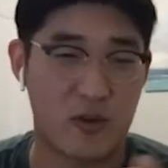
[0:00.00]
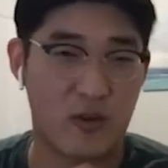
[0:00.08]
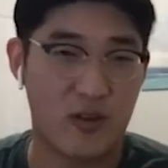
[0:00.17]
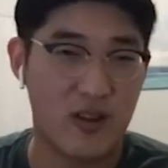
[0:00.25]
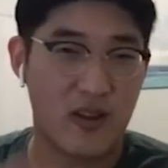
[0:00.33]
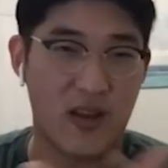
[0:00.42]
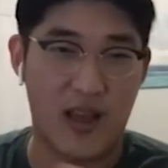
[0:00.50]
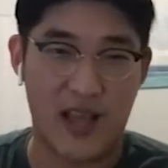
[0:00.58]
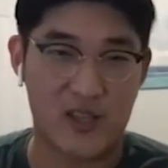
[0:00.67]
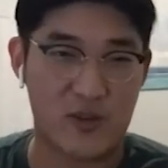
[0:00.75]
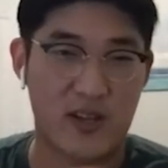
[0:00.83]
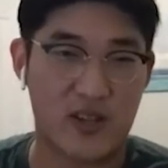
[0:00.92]
So
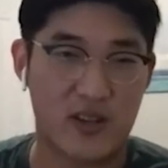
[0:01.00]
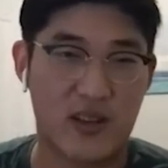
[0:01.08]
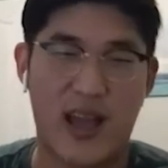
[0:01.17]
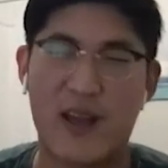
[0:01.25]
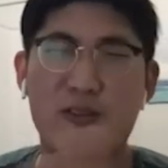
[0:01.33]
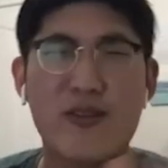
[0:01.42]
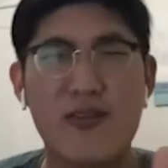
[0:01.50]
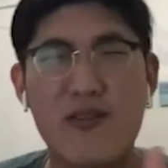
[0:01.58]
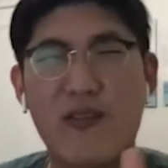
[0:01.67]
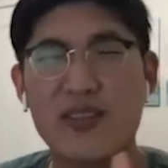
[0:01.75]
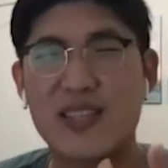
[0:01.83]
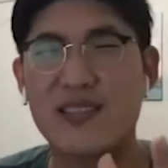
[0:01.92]
as you mentioned, I don't know
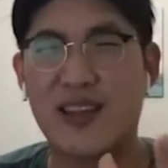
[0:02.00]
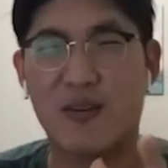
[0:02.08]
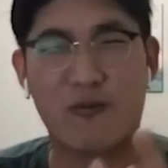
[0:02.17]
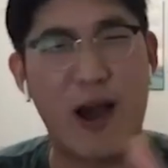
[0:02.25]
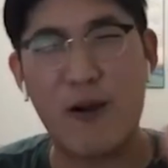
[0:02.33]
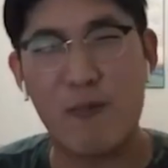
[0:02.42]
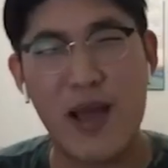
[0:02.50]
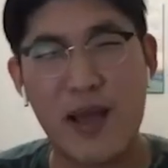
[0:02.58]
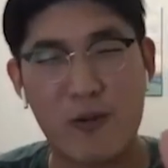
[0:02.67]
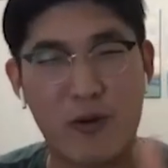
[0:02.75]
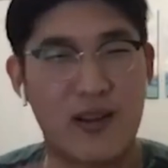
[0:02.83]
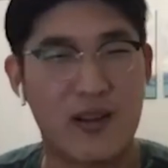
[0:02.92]
if you've ever seen like a route map,